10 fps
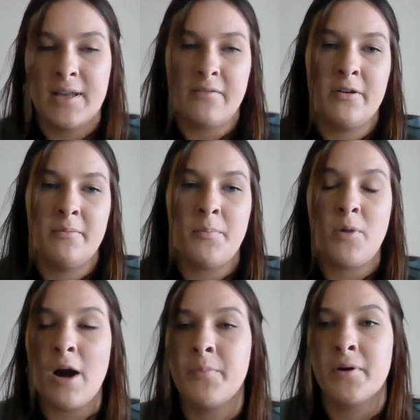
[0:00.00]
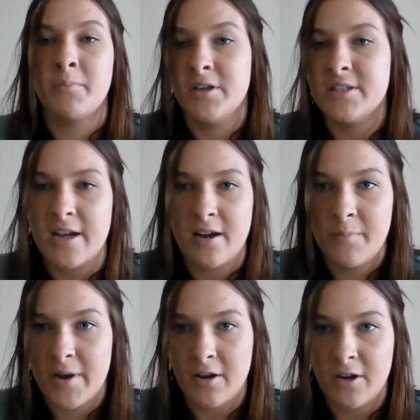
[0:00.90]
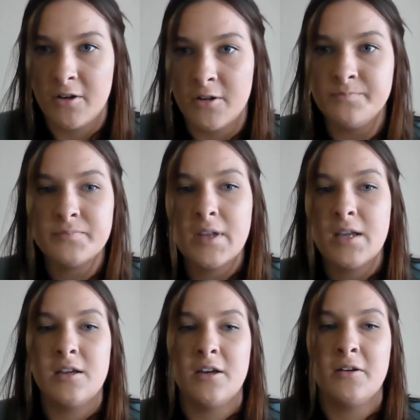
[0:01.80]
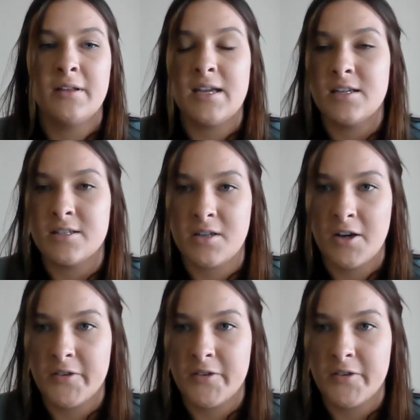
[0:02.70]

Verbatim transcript: him a proper military burial you know, that he deserves.